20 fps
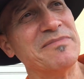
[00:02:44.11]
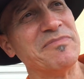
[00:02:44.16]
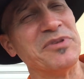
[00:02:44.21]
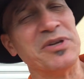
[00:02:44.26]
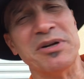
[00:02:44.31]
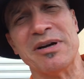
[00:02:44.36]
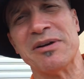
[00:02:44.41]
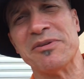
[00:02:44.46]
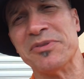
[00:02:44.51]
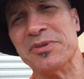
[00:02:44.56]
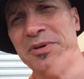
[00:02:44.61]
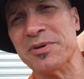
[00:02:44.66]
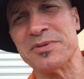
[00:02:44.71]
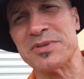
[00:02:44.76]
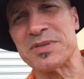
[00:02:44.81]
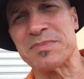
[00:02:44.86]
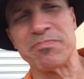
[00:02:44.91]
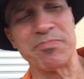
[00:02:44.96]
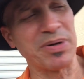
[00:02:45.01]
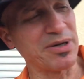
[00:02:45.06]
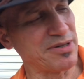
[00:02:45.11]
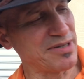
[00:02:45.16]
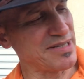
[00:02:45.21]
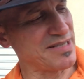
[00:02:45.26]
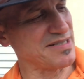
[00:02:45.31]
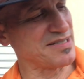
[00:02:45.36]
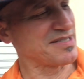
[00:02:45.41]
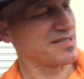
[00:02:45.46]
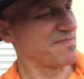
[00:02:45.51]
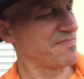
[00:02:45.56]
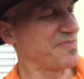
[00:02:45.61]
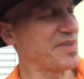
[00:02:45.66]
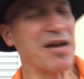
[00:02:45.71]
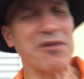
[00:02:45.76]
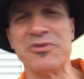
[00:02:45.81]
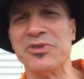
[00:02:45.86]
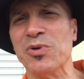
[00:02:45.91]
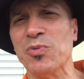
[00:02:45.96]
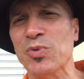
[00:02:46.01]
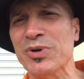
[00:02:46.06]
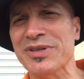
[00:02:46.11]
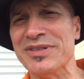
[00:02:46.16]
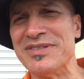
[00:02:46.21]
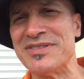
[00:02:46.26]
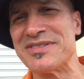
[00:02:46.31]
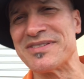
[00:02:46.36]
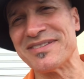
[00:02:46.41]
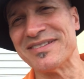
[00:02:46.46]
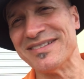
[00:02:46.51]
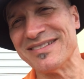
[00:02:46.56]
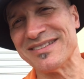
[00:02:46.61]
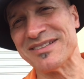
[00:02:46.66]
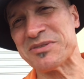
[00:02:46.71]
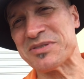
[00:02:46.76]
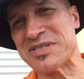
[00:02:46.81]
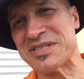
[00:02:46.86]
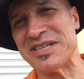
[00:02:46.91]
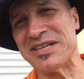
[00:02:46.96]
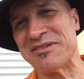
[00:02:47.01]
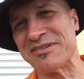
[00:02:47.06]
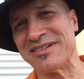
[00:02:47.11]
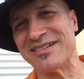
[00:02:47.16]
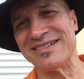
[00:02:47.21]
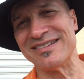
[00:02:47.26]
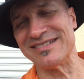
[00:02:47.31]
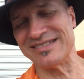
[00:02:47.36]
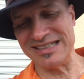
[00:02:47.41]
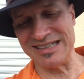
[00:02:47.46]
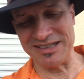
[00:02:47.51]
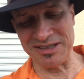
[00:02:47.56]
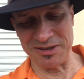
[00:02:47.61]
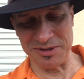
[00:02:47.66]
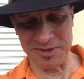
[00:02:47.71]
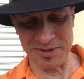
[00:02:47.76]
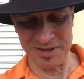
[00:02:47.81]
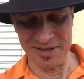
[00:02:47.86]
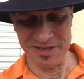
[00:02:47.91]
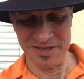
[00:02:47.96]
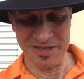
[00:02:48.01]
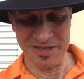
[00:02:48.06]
you know, out in those parties, out in the woods, those secret illegal...